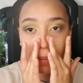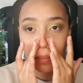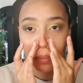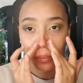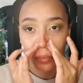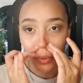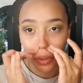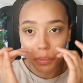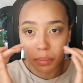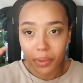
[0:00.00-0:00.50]

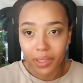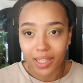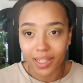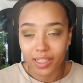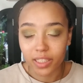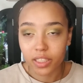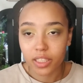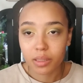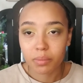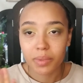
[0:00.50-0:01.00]

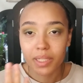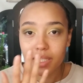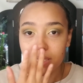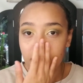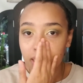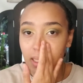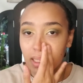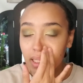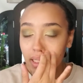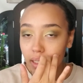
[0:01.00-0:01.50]
replenish my
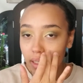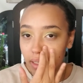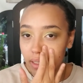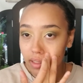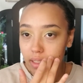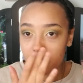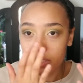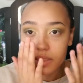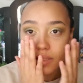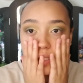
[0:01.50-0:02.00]
skin. It
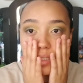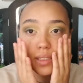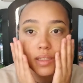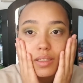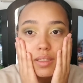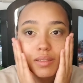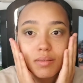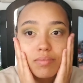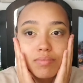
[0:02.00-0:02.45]
just